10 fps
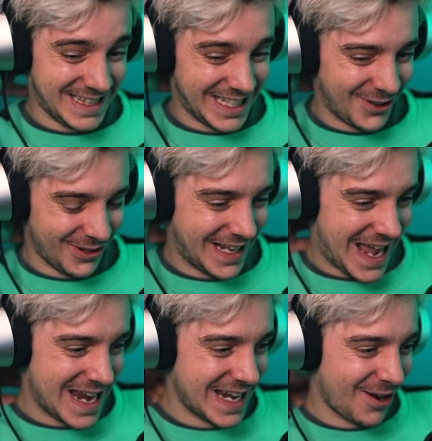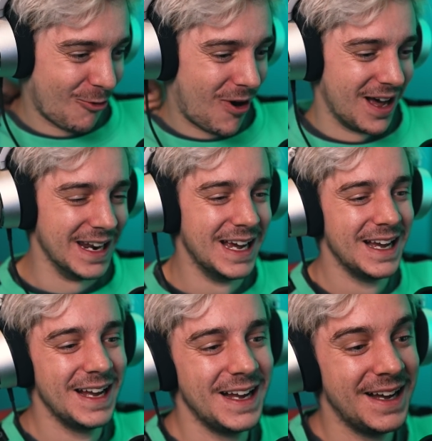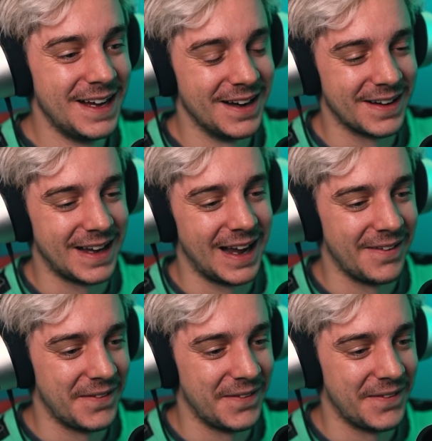literally ending 1. Okay,